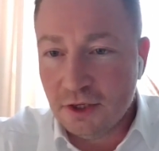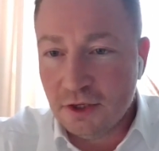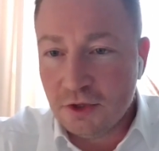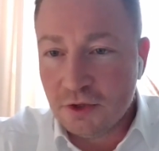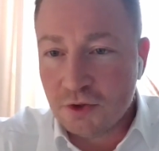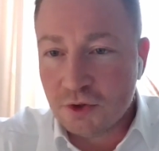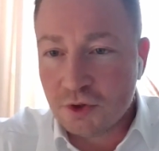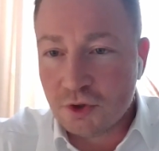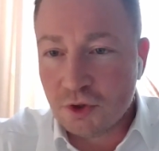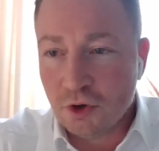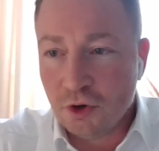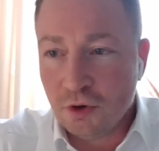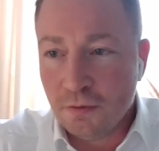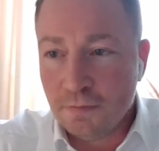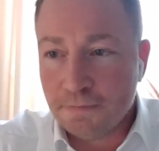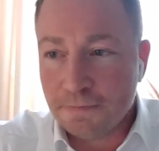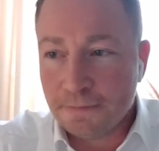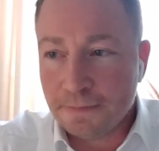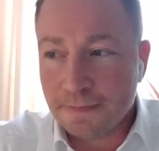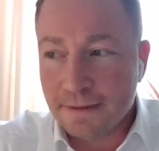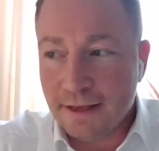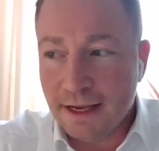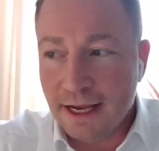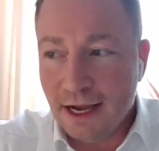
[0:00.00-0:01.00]
So
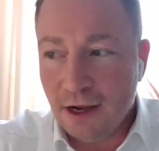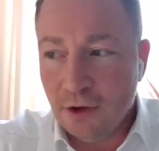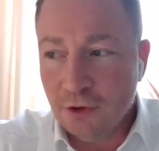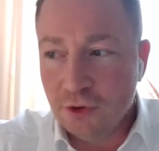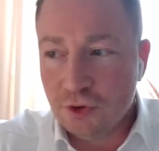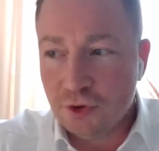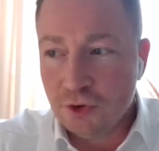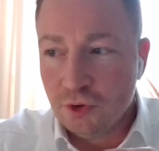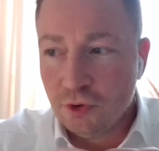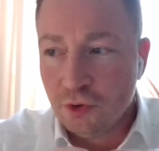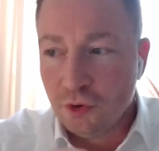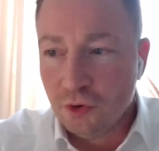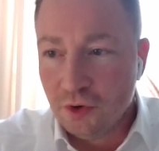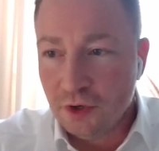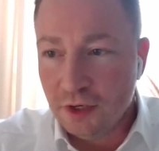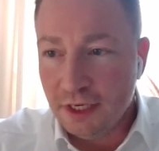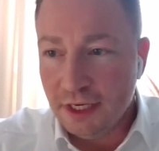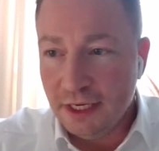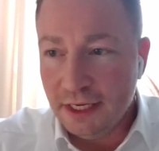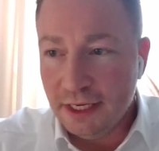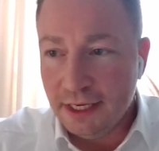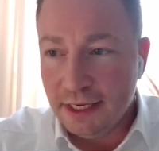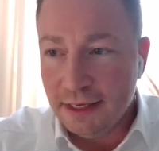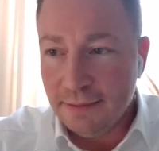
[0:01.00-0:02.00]
how to
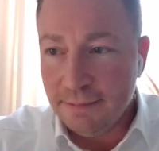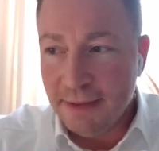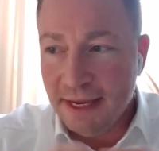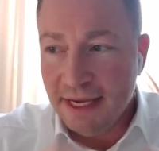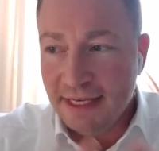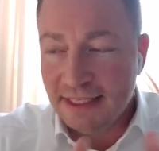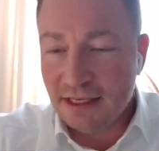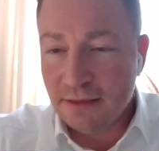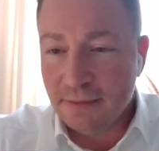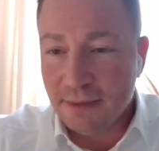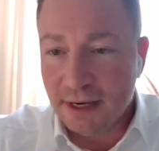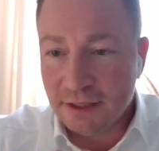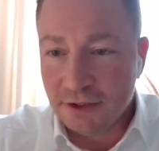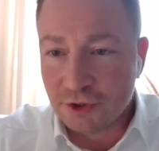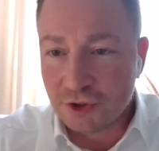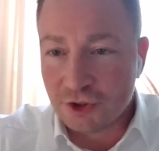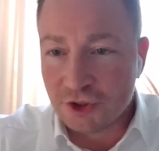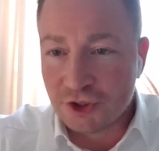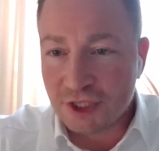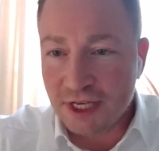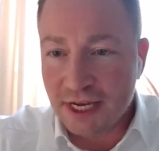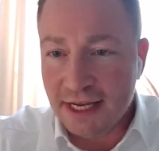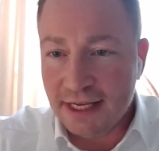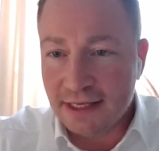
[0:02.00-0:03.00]
make them
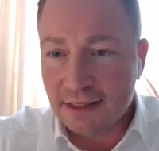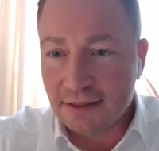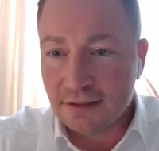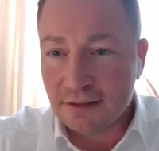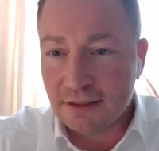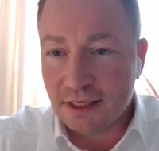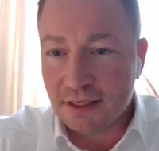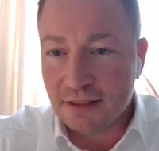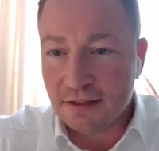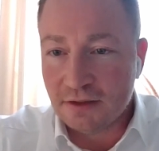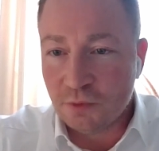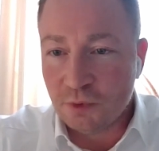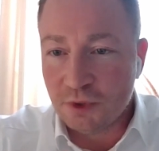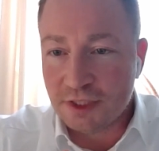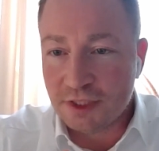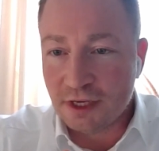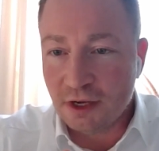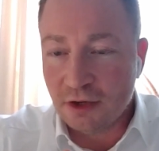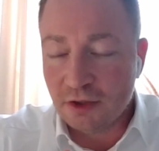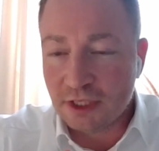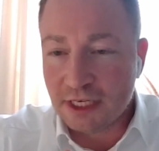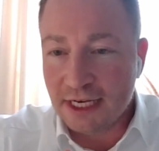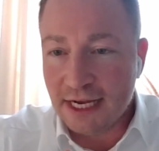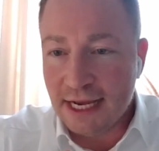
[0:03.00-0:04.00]
understand that
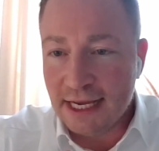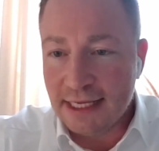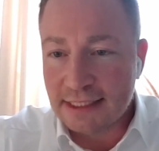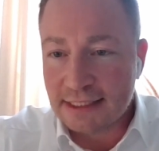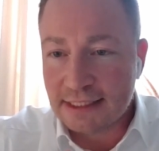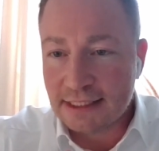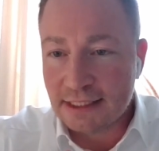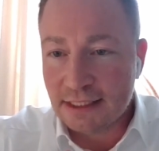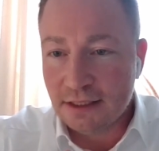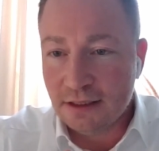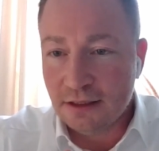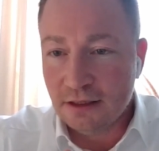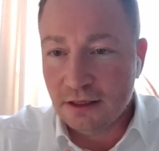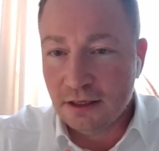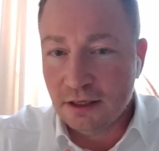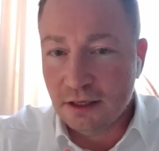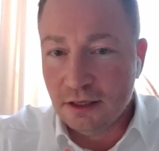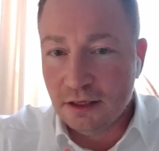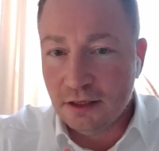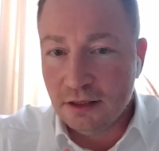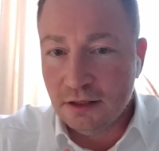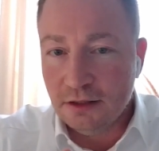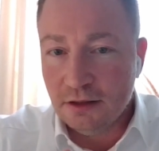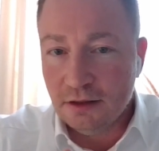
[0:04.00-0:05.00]
without casting,
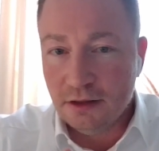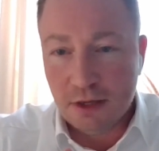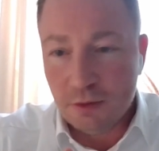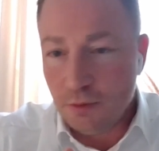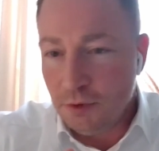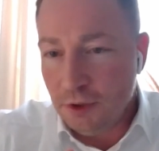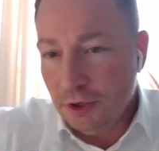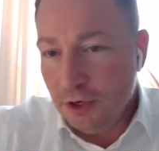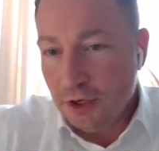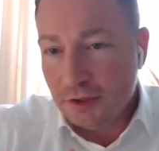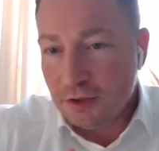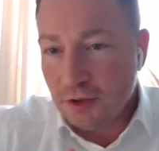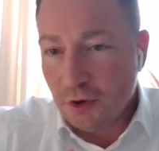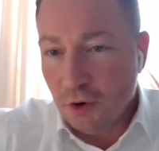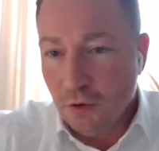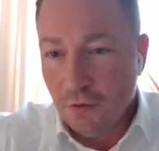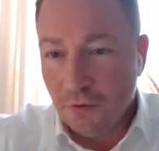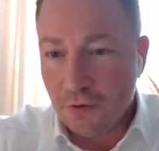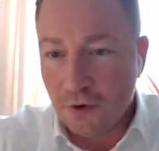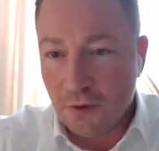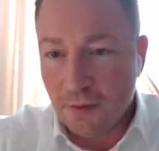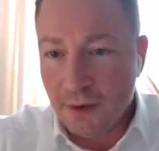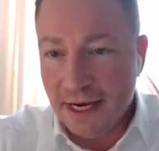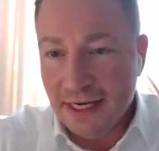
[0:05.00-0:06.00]
they will not go
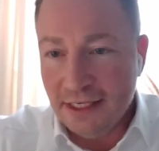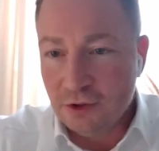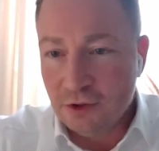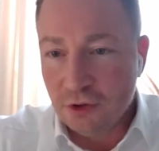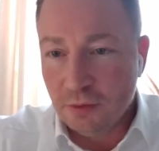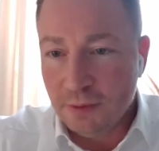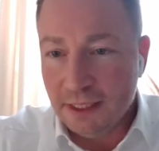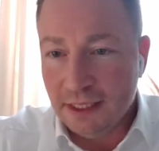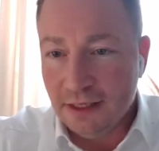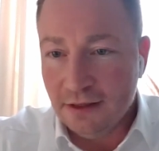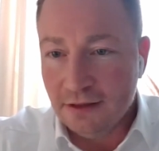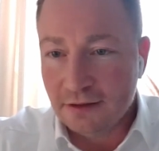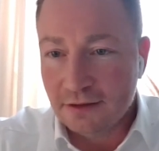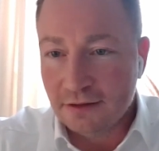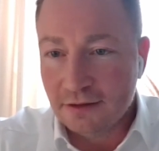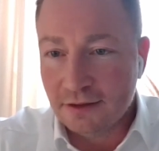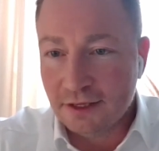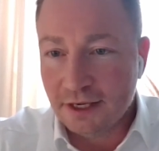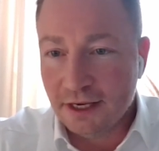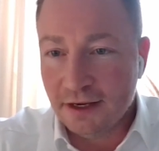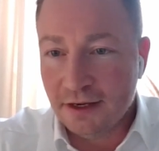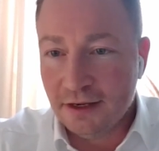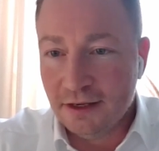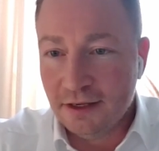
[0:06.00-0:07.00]
from A to B.
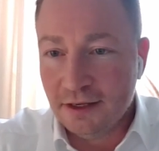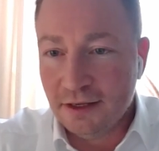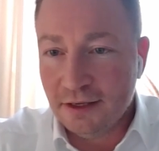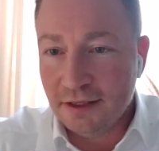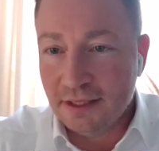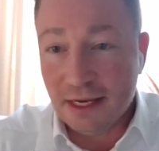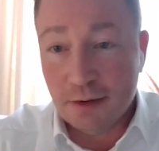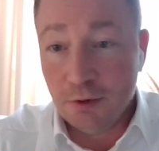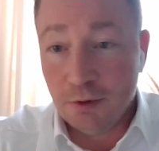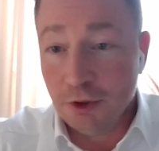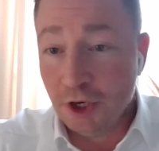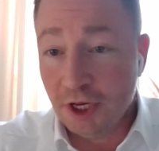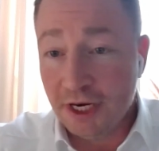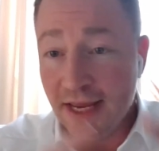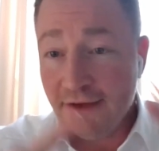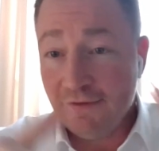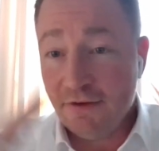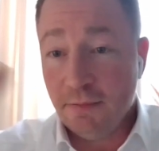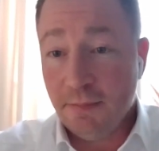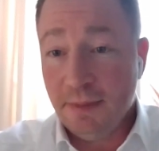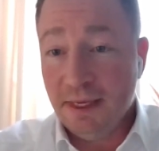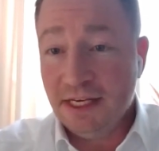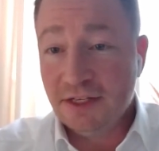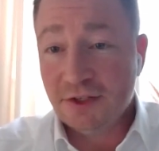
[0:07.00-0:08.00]
Yeah, they will not have a
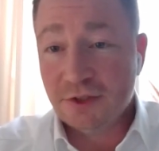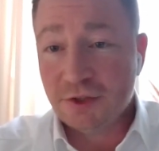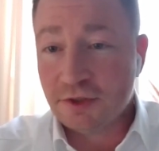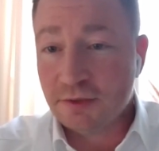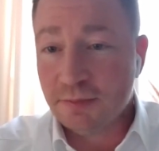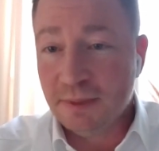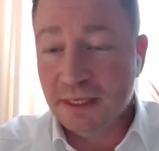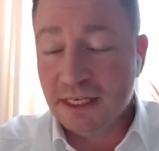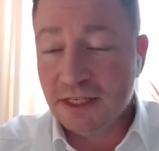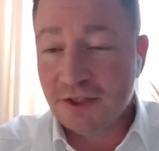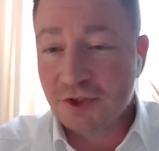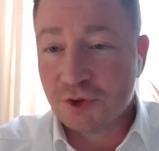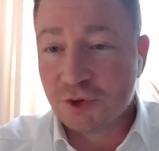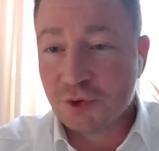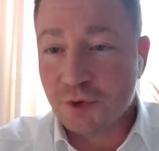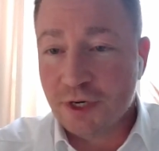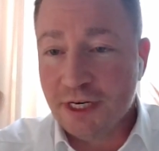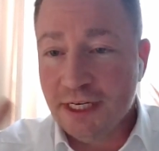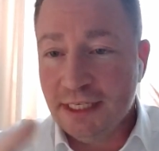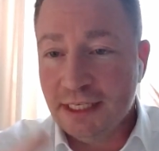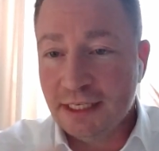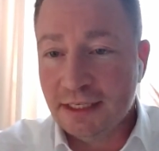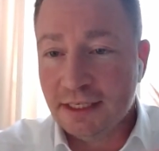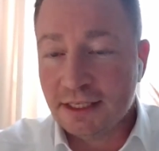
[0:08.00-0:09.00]
big
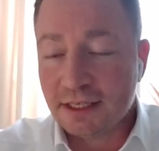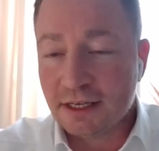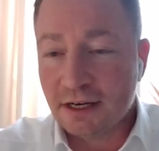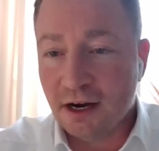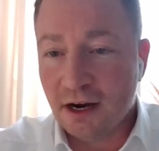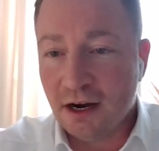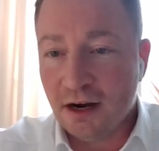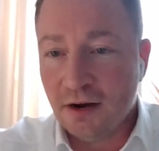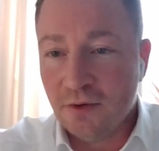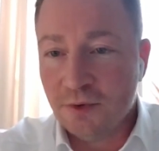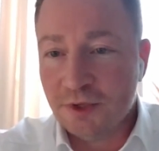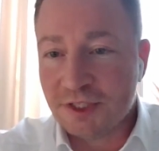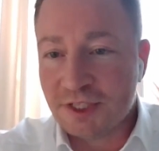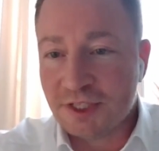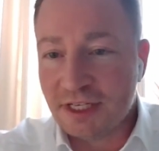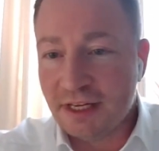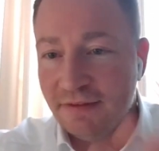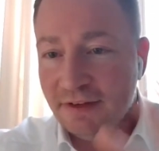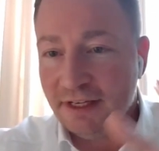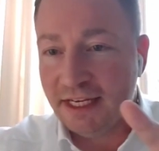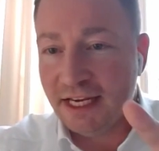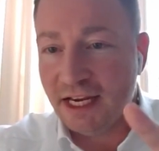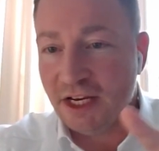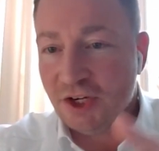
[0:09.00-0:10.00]
screen in the car with a
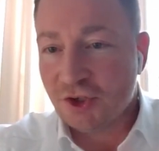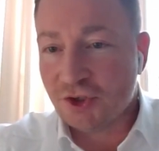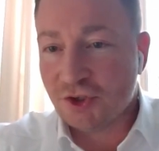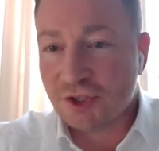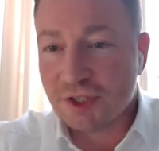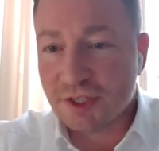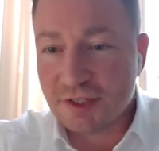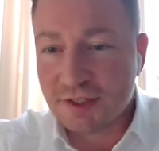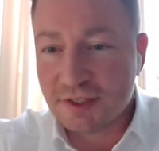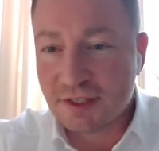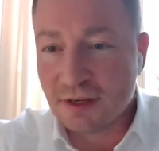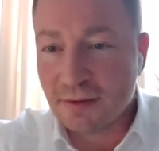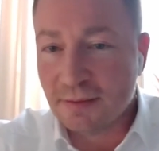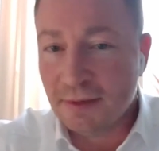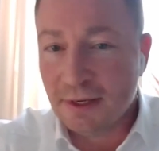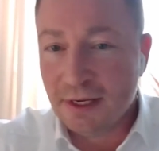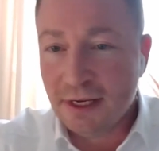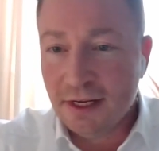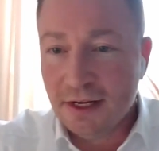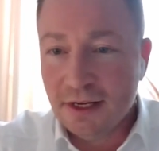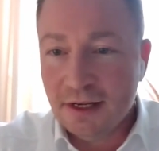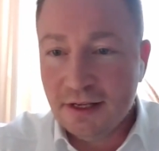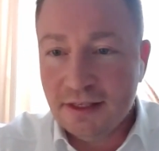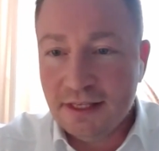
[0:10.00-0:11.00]
navigation system.
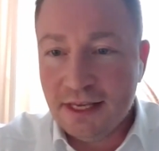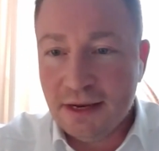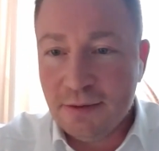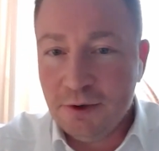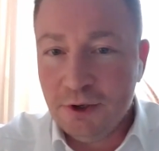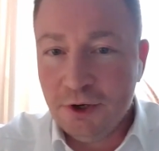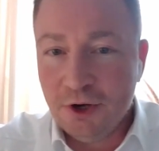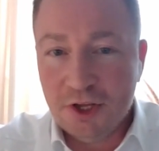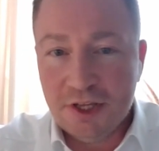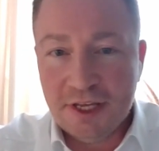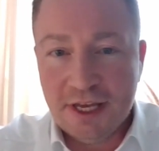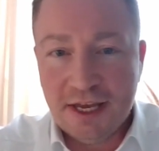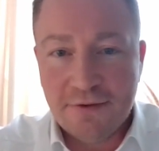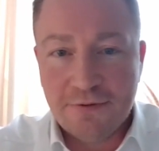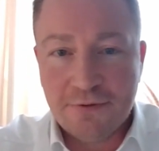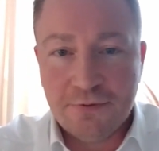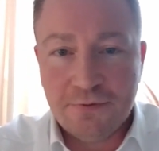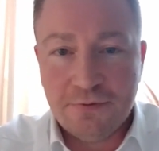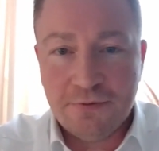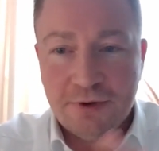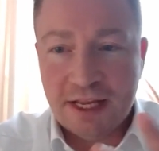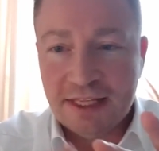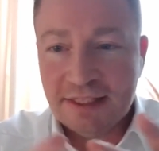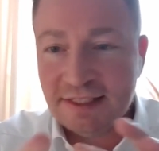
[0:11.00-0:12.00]
They will not have
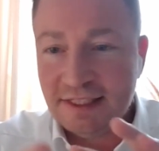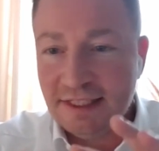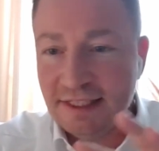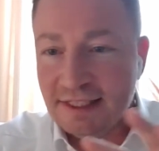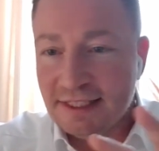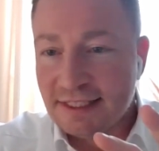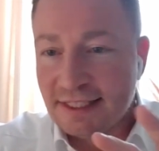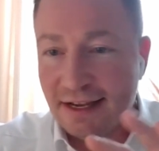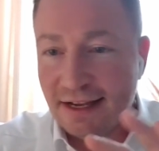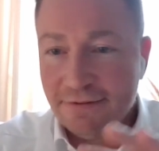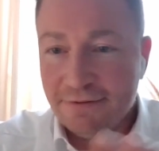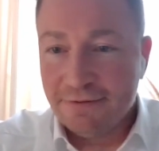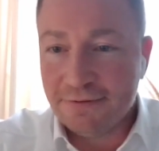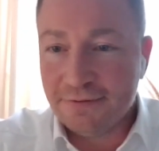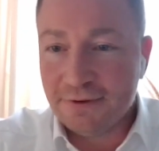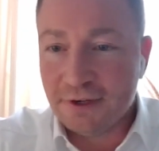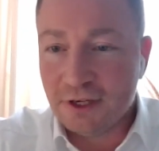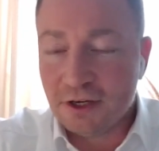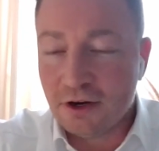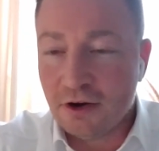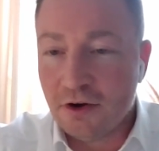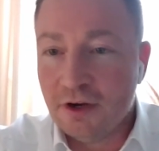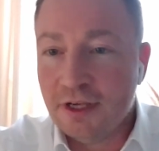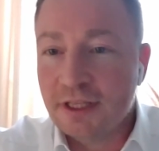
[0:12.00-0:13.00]
fancy stuff,
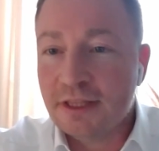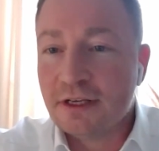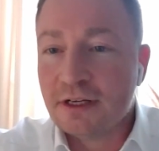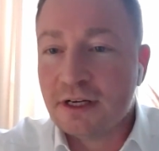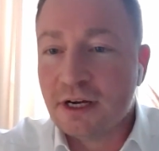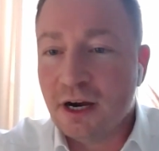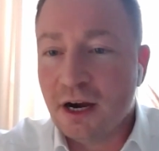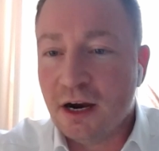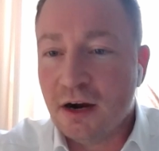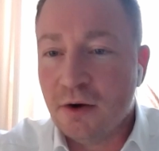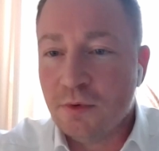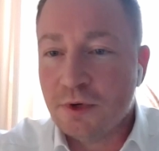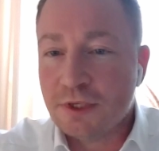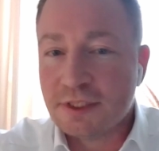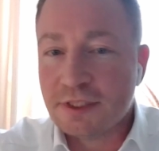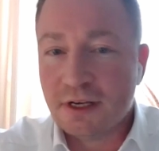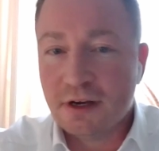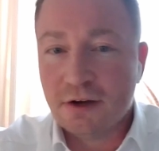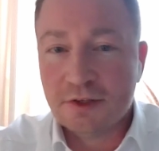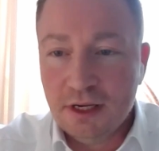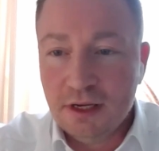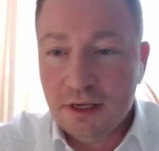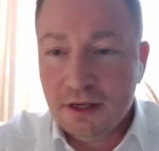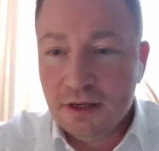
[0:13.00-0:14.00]
in the car
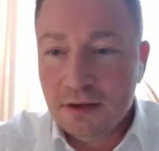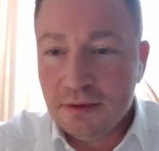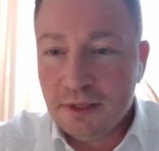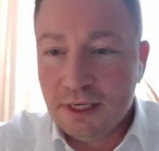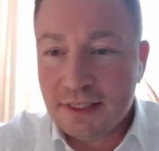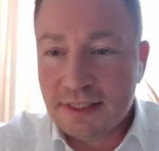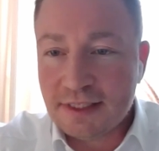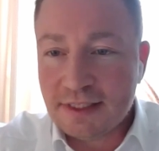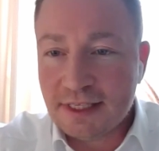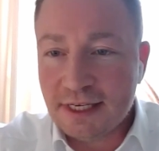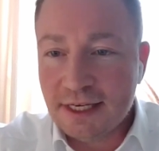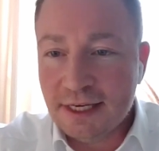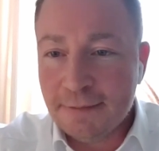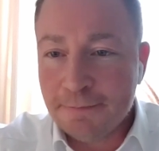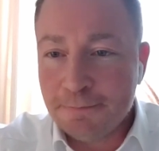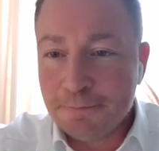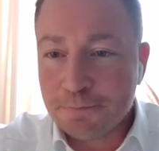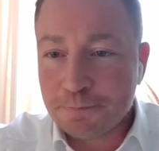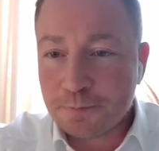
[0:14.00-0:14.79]
without, let's say,